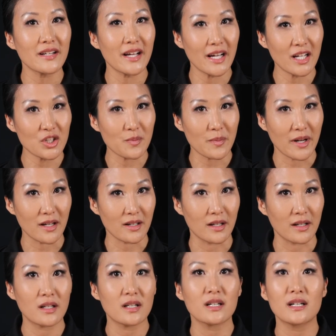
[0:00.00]
on edge
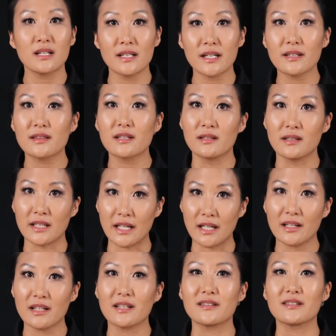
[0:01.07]
banding, click the
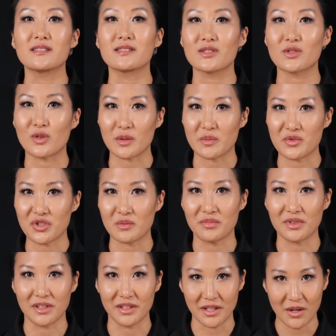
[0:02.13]
link in the description
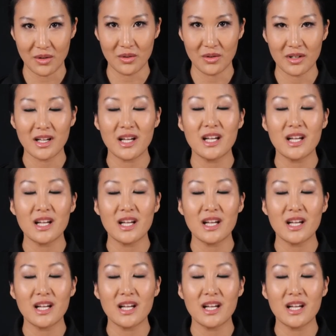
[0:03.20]
below.